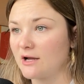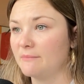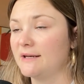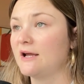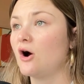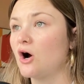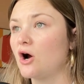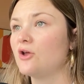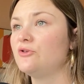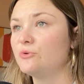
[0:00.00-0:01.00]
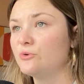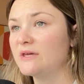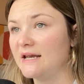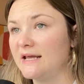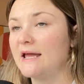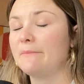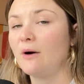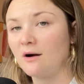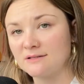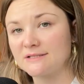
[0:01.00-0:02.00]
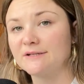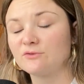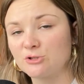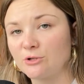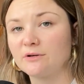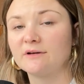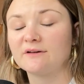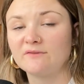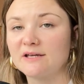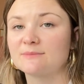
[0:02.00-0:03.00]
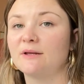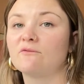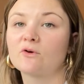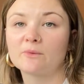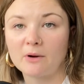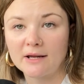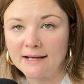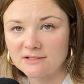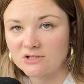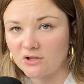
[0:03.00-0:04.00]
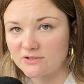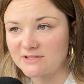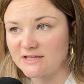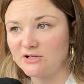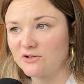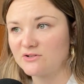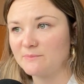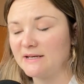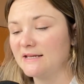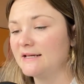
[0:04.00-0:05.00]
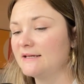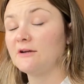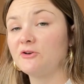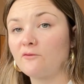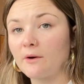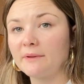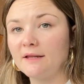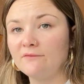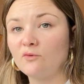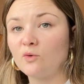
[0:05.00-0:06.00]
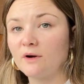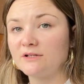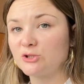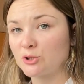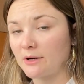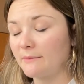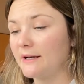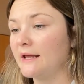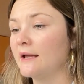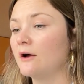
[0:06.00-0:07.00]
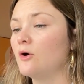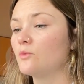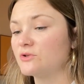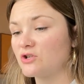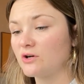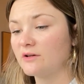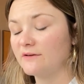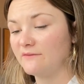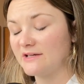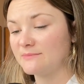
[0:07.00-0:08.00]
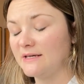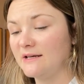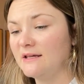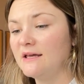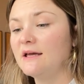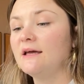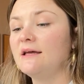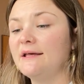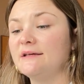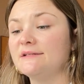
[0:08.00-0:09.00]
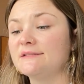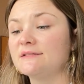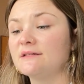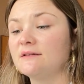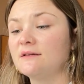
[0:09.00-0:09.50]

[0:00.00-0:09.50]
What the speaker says: your company. Are you getting a positive return on investment for the marketing dollars that you're spending? Now, your formula for determining return on investment is,